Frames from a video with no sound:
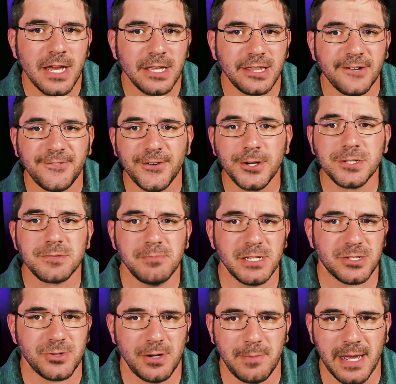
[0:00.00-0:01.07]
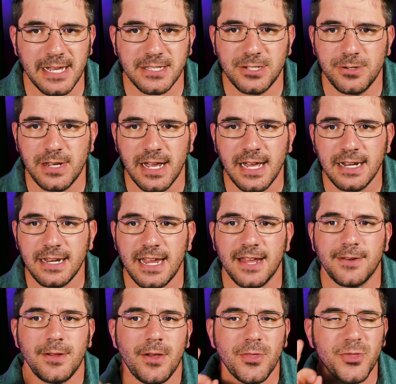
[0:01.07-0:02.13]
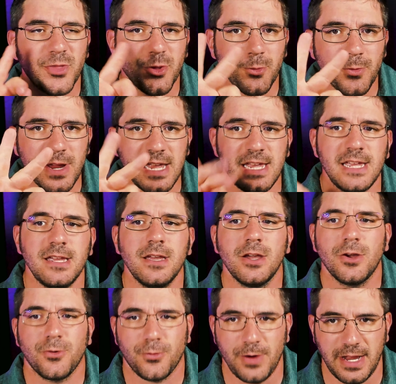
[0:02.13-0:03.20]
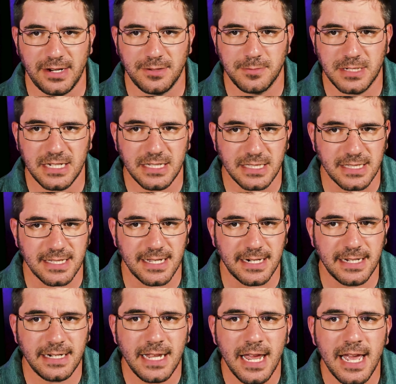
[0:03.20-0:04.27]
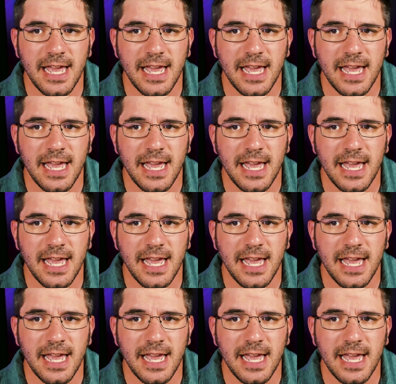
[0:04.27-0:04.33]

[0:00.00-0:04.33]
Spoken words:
The first mystery box you got had 3 random discs in it,